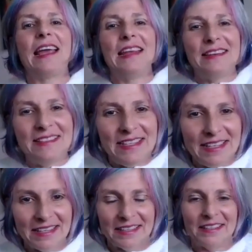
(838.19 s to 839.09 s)

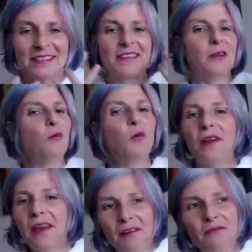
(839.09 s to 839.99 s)
ideas in
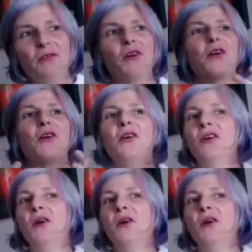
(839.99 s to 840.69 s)
whatever